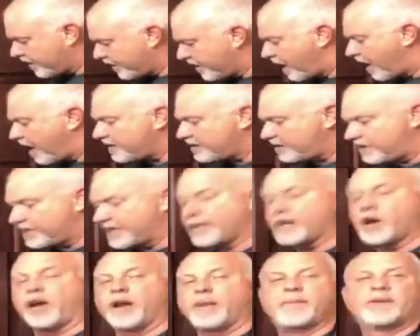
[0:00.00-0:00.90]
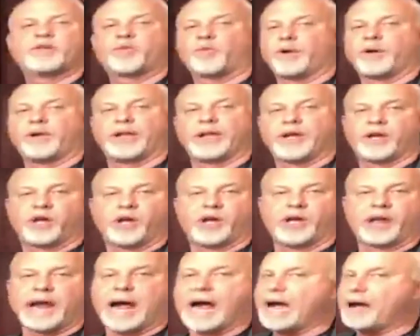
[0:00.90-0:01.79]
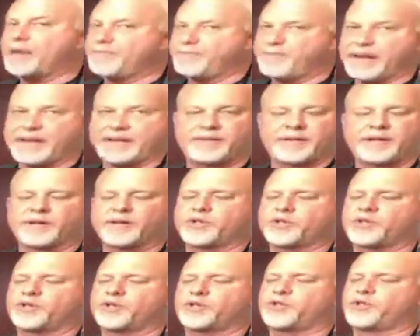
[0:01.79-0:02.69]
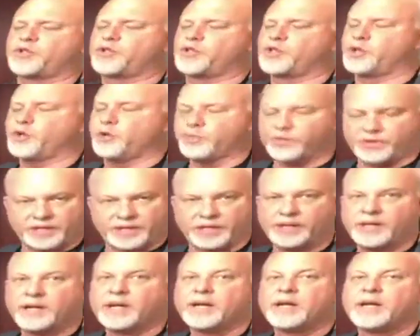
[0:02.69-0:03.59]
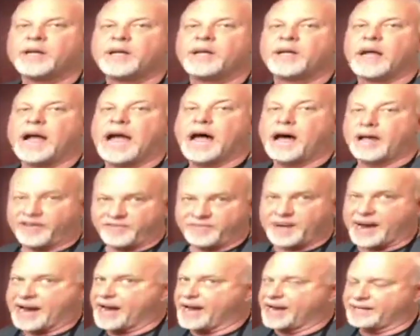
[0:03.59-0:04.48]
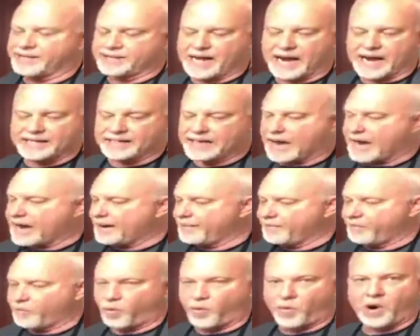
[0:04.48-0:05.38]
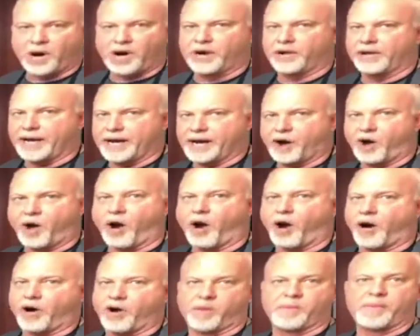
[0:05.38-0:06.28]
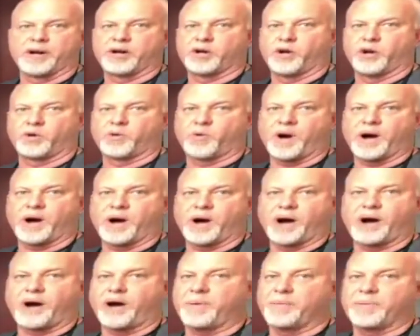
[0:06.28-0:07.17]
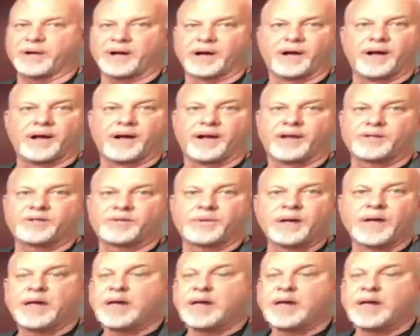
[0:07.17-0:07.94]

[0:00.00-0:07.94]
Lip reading: The non-stick on them is really good. I beat the shoot out of pans, guys. I am really hard on my cookware because...